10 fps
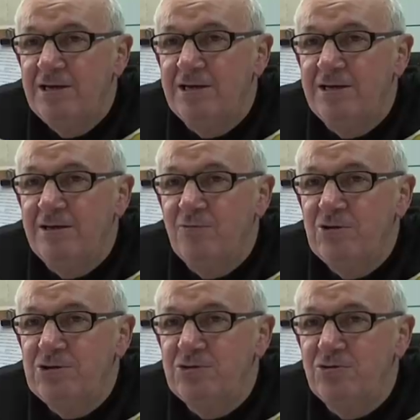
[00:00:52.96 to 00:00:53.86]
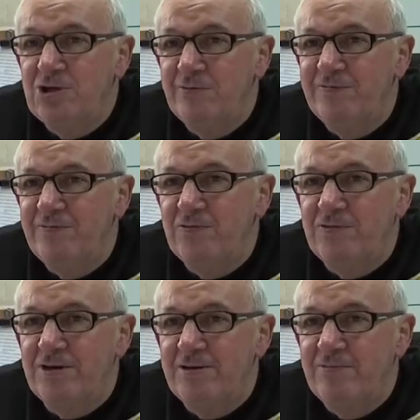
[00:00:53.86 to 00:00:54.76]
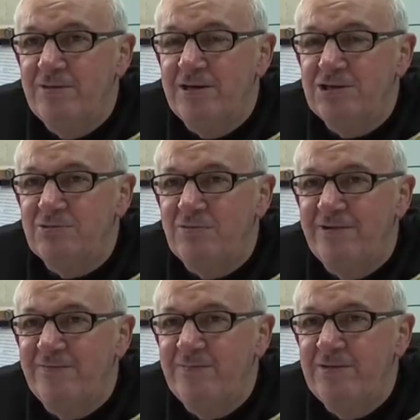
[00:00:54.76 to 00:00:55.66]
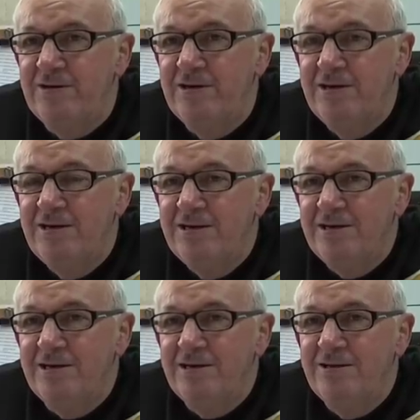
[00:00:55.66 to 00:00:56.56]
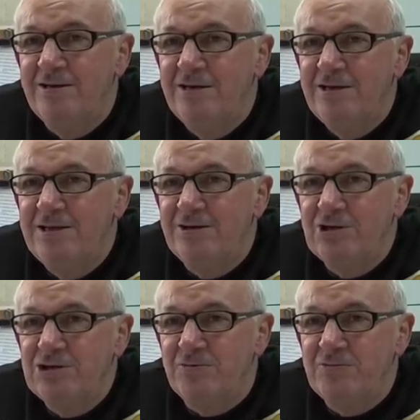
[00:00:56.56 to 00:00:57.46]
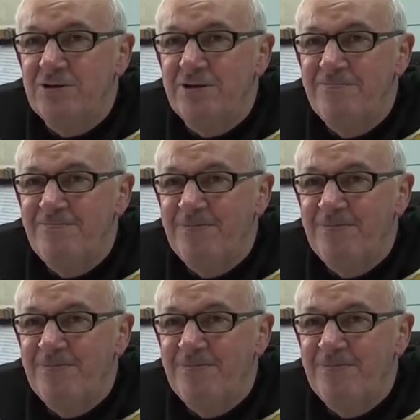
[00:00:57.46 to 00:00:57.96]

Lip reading: And then once they do come in full time, that's them left me, the rest up to them.